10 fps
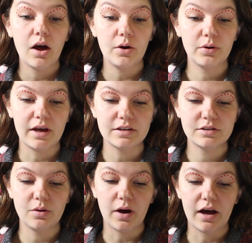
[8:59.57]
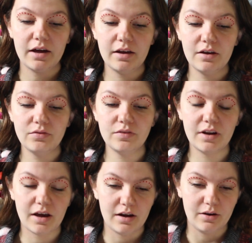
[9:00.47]
Okay, so I have
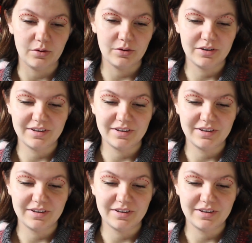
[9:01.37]
now